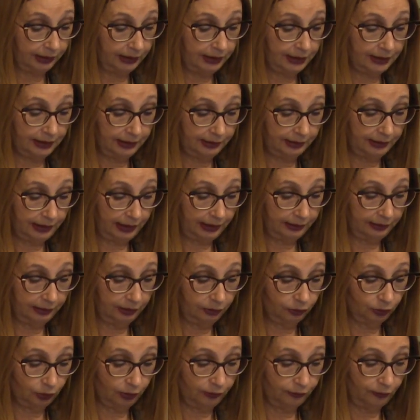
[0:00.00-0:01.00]
is
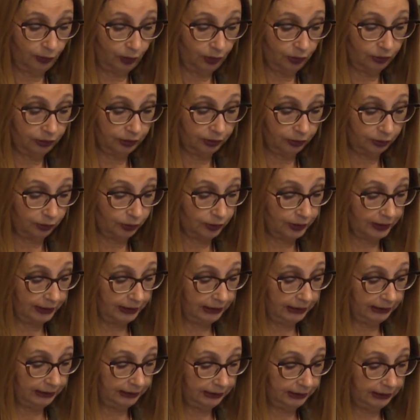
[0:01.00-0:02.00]
intended to avoid the
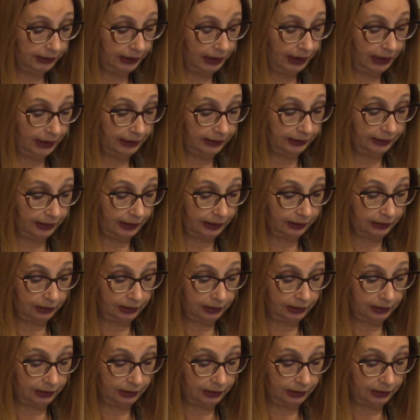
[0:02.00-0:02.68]
hostility and